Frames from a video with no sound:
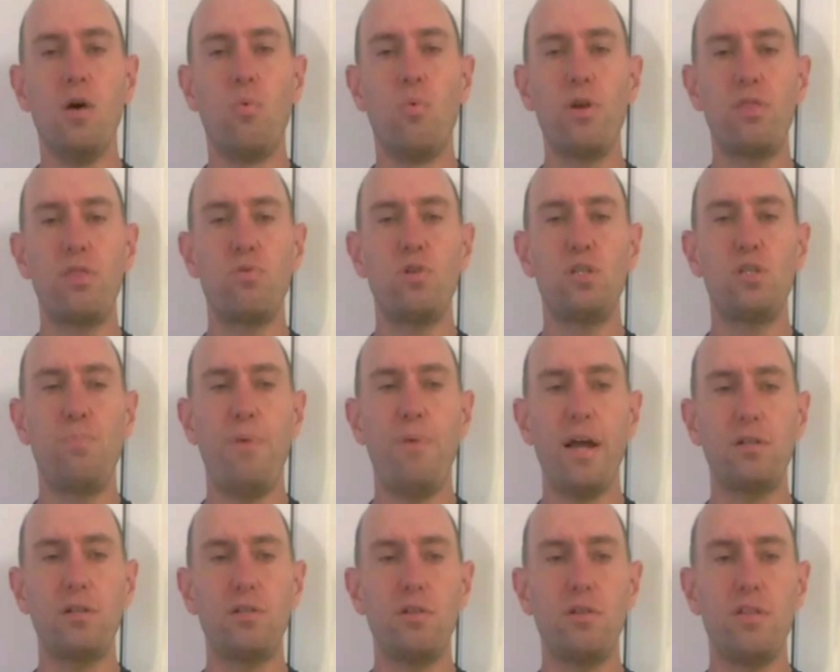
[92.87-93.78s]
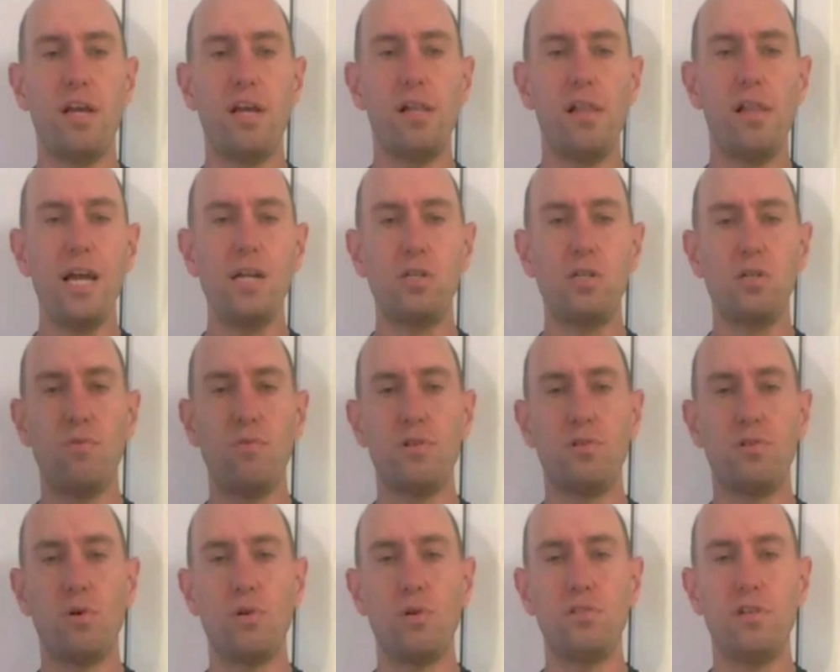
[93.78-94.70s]
With respect to the election
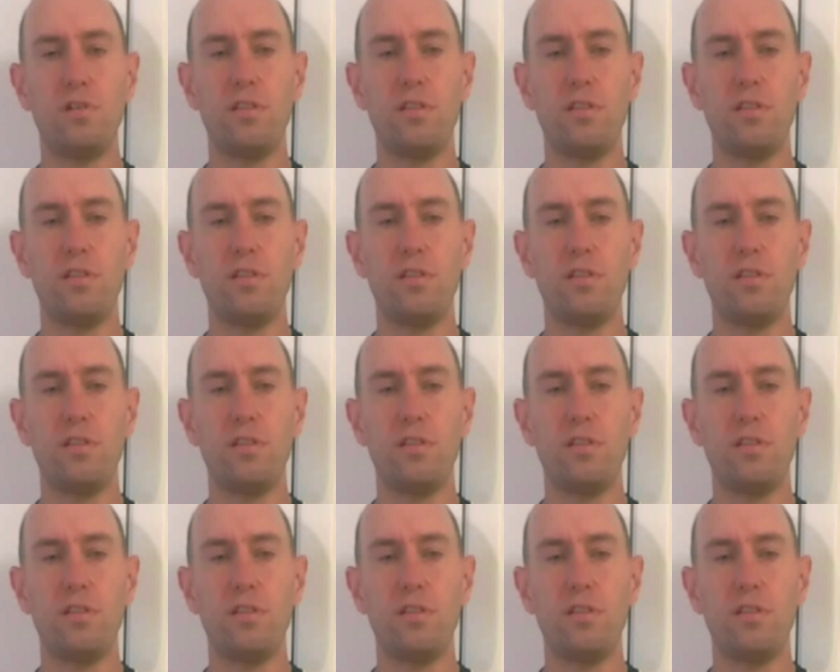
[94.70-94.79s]
results,